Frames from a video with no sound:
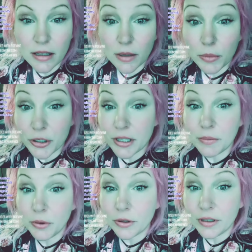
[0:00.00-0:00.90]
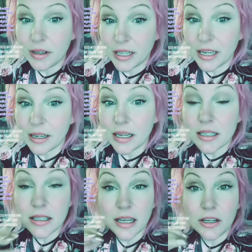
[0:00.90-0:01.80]
The most important thing
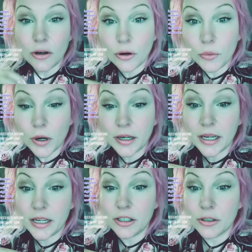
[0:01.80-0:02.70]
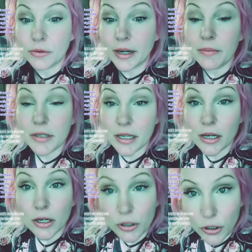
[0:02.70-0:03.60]
is that no one interrupts
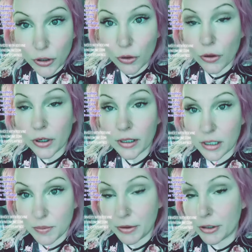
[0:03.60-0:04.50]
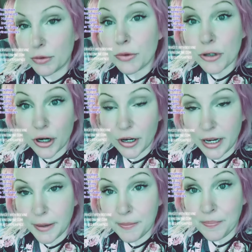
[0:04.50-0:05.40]
your spiritual
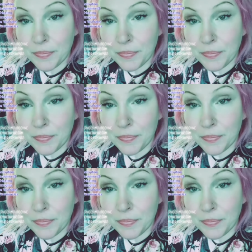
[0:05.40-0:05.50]
journey.